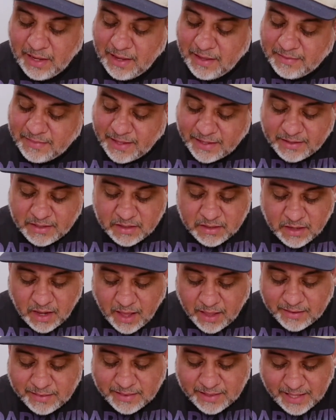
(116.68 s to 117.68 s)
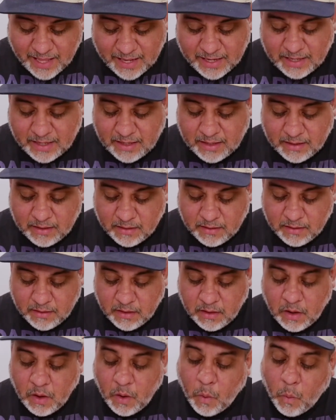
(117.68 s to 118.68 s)
They did not let it
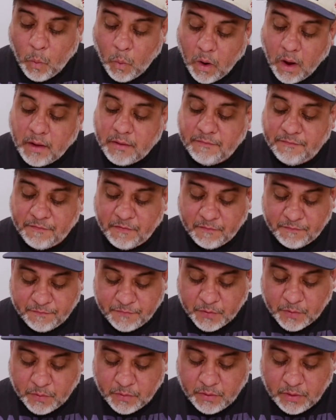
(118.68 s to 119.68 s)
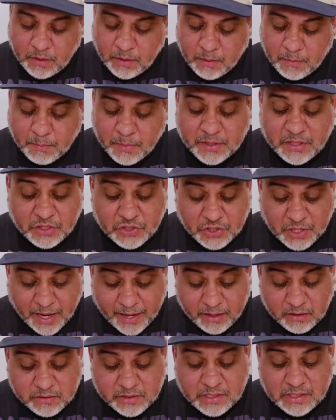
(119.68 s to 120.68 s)
want for food, but the
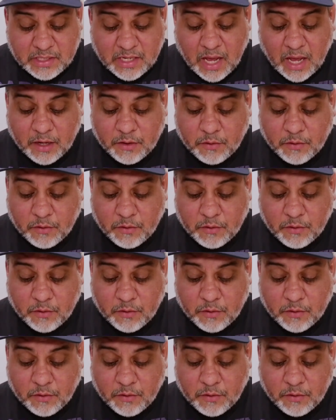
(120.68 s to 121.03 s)
child did not